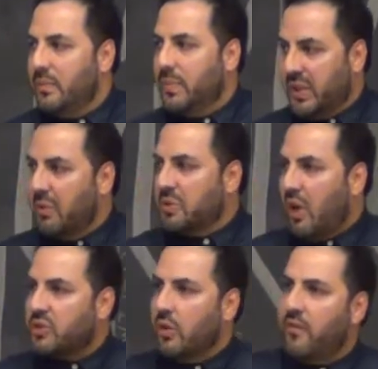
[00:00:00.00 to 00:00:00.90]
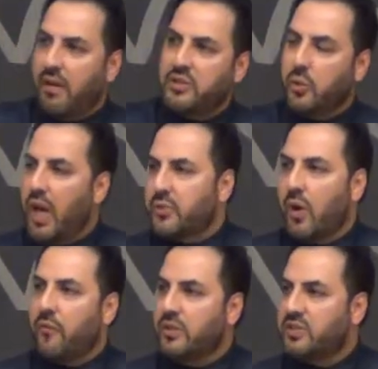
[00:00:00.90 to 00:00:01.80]
But there was also a very direct
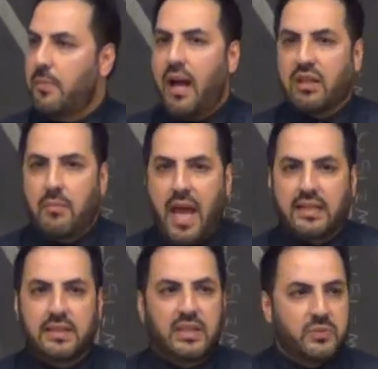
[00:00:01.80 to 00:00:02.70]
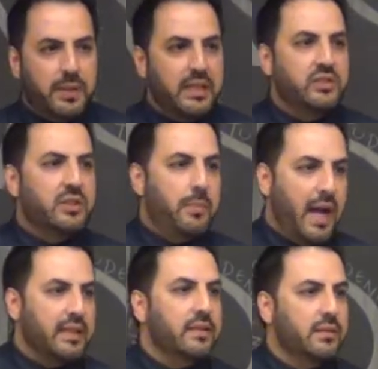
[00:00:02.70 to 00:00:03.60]
reference to Malcolm X in his speech, The
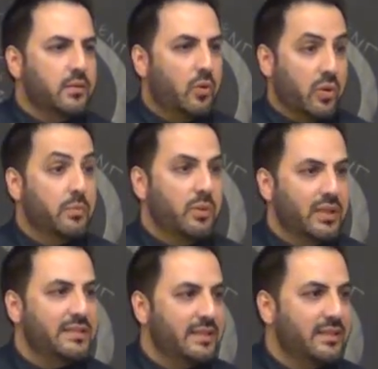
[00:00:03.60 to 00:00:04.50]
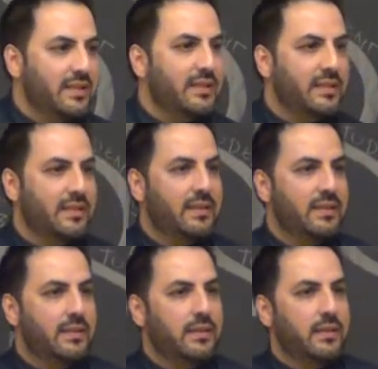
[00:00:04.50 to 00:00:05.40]
Ballot or the Bullet.
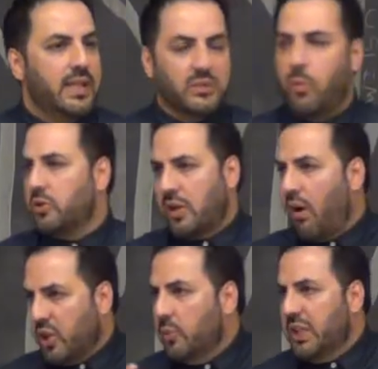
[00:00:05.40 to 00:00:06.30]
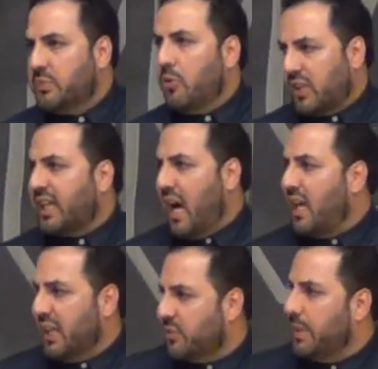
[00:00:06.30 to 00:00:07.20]
His most, arguably his most
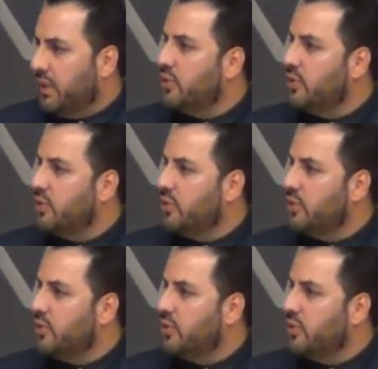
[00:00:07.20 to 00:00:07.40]
iconic speech.